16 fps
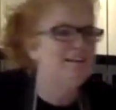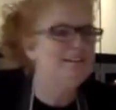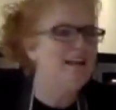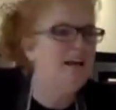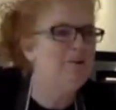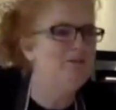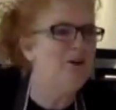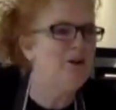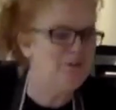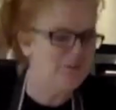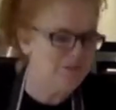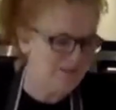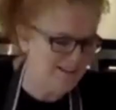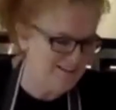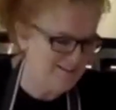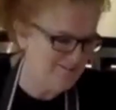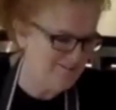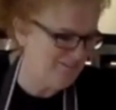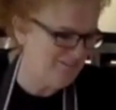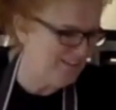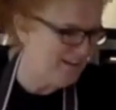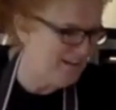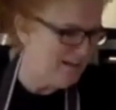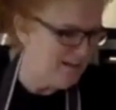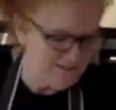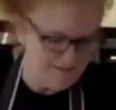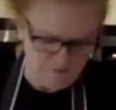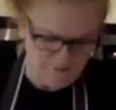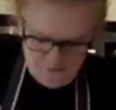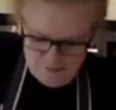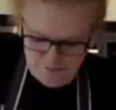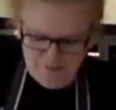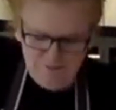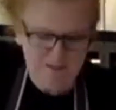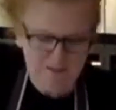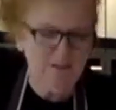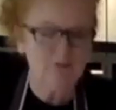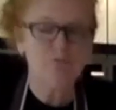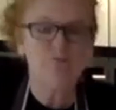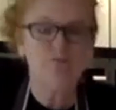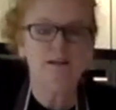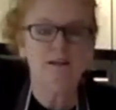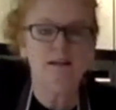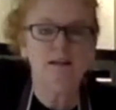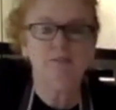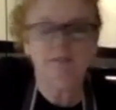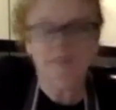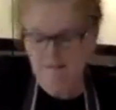how are we? So the filling is really, really